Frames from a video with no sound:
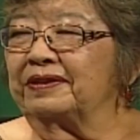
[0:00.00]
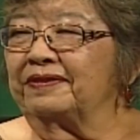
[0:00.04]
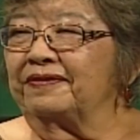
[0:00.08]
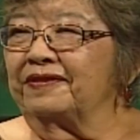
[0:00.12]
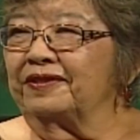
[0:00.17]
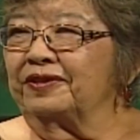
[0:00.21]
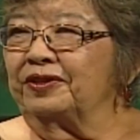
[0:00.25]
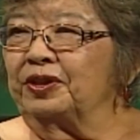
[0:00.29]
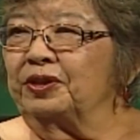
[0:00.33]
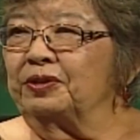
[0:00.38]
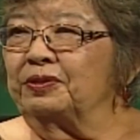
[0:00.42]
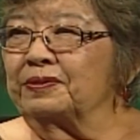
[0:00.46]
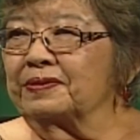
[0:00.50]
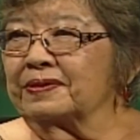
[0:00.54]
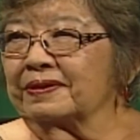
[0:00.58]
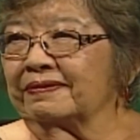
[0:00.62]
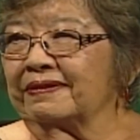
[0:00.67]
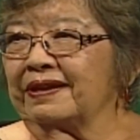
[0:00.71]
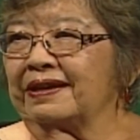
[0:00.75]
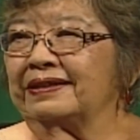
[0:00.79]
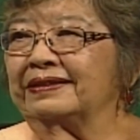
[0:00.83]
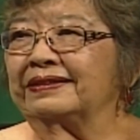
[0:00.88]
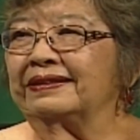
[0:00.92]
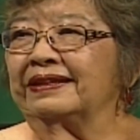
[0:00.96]
in the news a
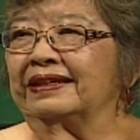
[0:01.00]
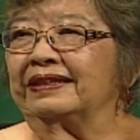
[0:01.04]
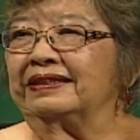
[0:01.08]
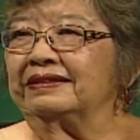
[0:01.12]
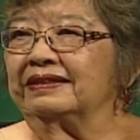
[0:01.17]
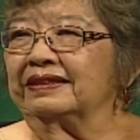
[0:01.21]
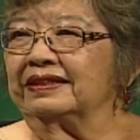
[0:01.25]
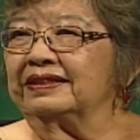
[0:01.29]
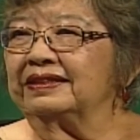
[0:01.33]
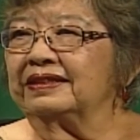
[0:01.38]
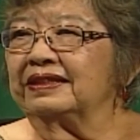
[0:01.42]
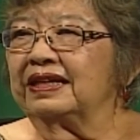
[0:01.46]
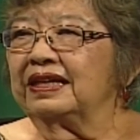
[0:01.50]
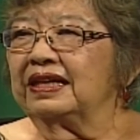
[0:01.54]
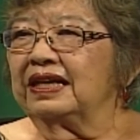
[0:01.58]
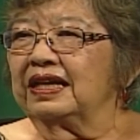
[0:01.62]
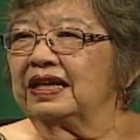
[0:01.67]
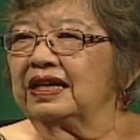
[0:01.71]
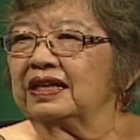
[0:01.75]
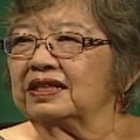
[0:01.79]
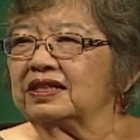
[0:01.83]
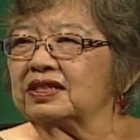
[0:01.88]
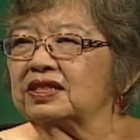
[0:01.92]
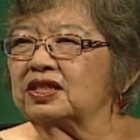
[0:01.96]
lot lately.
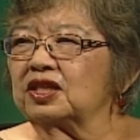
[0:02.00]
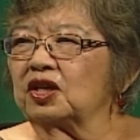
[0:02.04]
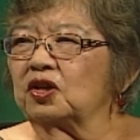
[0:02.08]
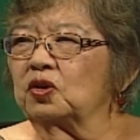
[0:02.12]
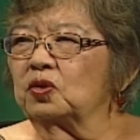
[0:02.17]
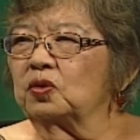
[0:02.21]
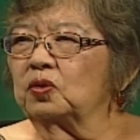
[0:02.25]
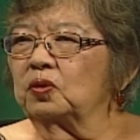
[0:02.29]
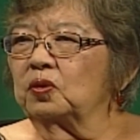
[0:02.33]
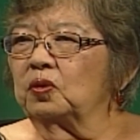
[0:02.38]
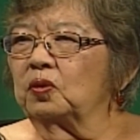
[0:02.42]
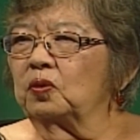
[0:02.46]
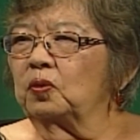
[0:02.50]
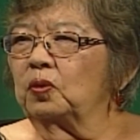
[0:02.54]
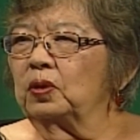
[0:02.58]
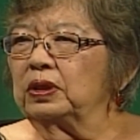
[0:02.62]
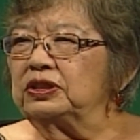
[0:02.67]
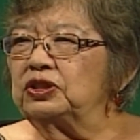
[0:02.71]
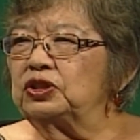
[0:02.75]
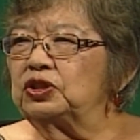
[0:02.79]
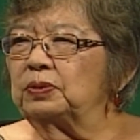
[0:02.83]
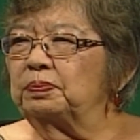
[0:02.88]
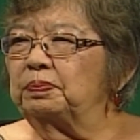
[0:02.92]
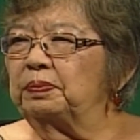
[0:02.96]
So, what
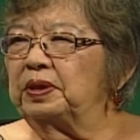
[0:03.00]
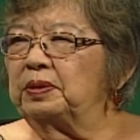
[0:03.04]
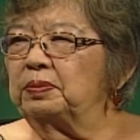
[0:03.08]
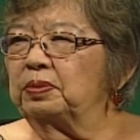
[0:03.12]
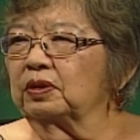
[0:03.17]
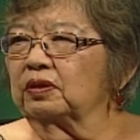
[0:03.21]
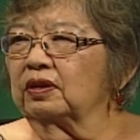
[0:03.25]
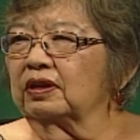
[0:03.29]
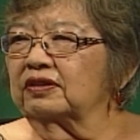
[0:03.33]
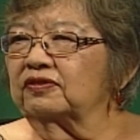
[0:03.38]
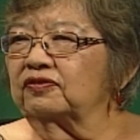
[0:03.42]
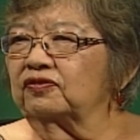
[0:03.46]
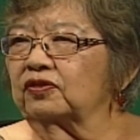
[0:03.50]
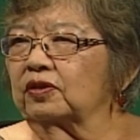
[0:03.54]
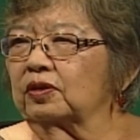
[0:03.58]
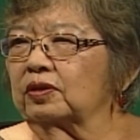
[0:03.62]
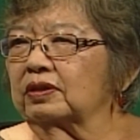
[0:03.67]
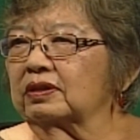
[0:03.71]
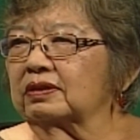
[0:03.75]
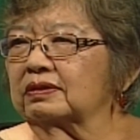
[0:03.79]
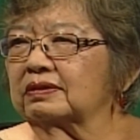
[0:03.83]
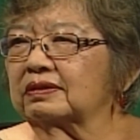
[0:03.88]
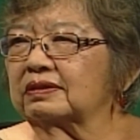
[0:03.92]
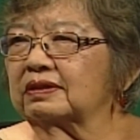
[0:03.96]
should people look
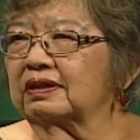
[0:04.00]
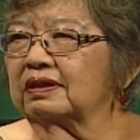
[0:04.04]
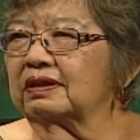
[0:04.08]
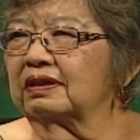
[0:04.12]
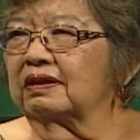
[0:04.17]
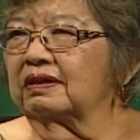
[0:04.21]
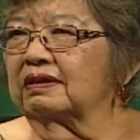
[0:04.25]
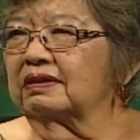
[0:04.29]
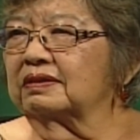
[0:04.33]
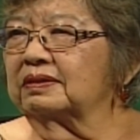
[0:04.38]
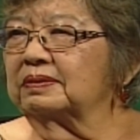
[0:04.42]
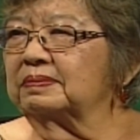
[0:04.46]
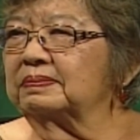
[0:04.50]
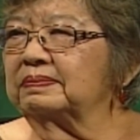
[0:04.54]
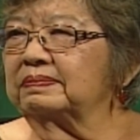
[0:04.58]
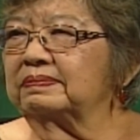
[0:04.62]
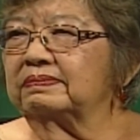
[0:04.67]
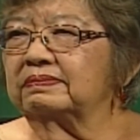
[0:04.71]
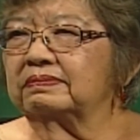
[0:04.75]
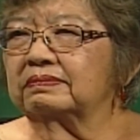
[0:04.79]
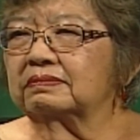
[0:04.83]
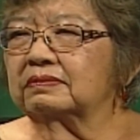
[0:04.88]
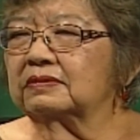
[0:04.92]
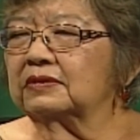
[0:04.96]
for, um,
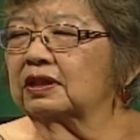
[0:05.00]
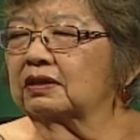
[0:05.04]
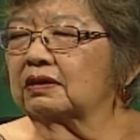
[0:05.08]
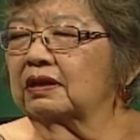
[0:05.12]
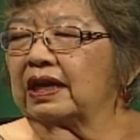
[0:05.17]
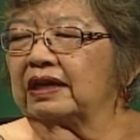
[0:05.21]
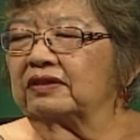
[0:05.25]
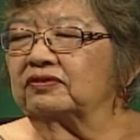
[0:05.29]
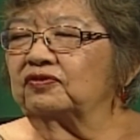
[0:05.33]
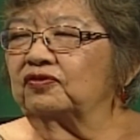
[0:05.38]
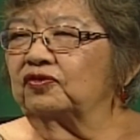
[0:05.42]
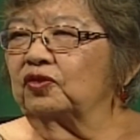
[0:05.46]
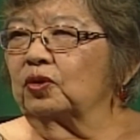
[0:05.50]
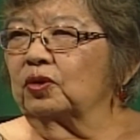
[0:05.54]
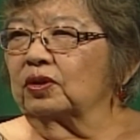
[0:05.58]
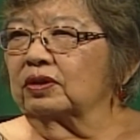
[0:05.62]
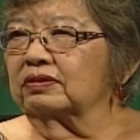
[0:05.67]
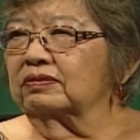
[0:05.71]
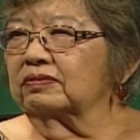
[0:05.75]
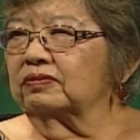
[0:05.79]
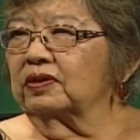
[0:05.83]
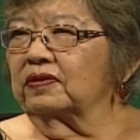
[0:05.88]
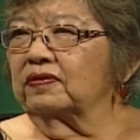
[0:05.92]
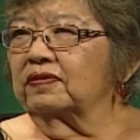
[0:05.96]
look out for
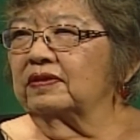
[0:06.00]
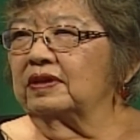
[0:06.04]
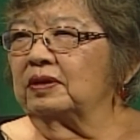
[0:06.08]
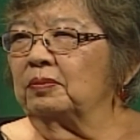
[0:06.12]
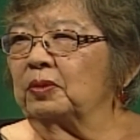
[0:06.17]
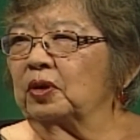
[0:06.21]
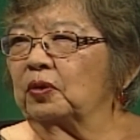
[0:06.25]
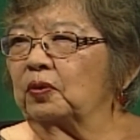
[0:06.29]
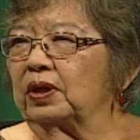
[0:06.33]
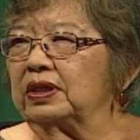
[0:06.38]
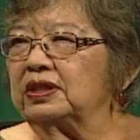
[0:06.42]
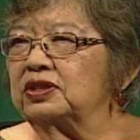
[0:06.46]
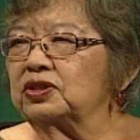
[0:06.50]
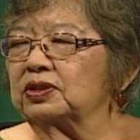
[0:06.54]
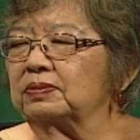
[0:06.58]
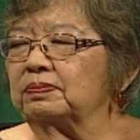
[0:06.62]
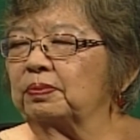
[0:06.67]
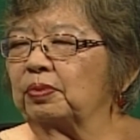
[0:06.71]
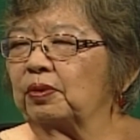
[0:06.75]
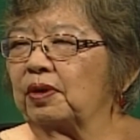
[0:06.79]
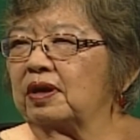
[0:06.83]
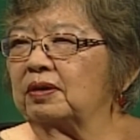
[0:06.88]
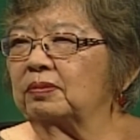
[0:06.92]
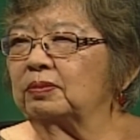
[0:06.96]
with immigration
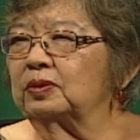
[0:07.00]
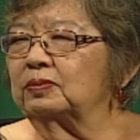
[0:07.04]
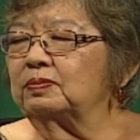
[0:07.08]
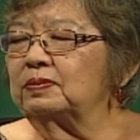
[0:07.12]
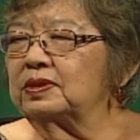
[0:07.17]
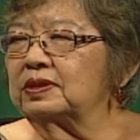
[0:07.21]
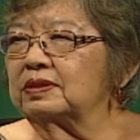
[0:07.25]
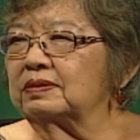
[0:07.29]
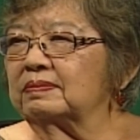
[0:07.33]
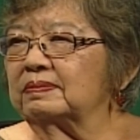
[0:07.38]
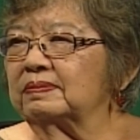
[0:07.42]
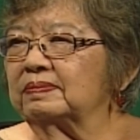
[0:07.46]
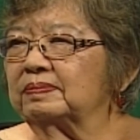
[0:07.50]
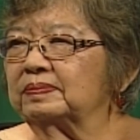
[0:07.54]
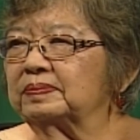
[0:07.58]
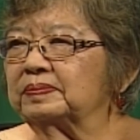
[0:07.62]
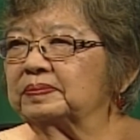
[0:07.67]
problems? Right.